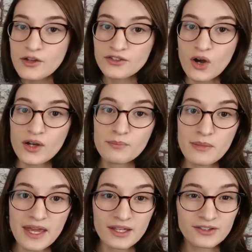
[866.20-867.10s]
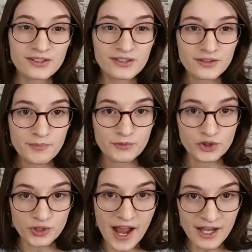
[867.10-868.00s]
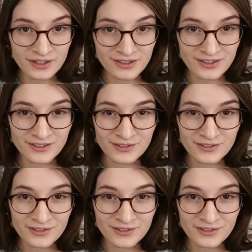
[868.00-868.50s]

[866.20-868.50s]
So it makes tracks